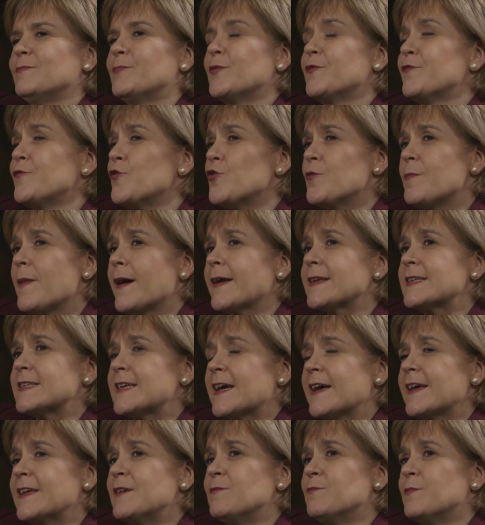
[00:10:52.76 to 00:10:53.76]
Before my
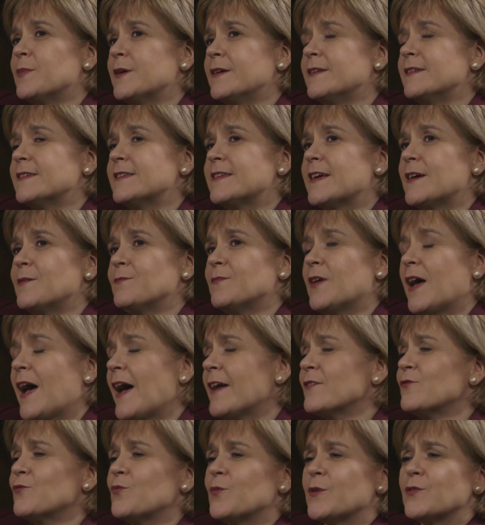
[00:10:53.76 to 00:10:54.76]
time, but in terms
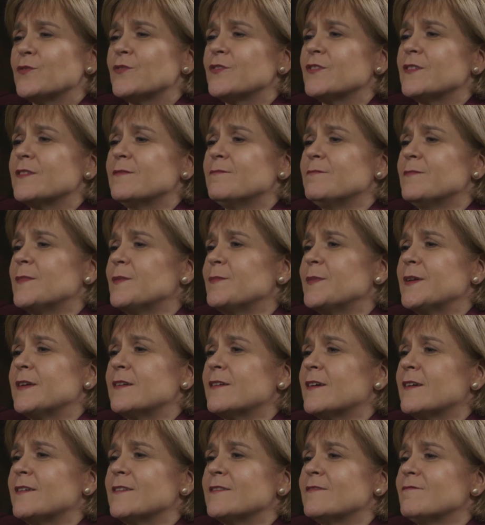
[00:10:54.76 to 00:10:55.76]
Harold Wilson,
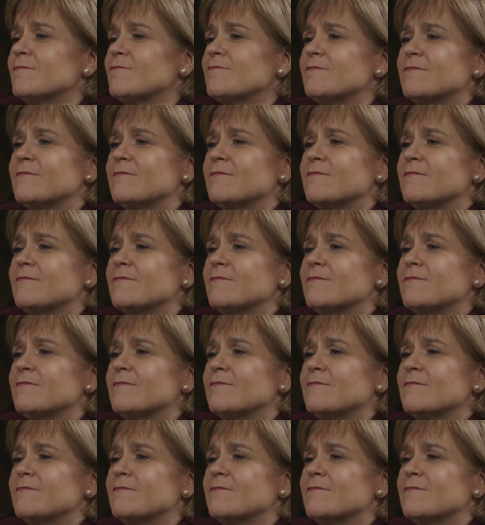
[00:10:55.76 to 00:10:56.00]
maybe. I,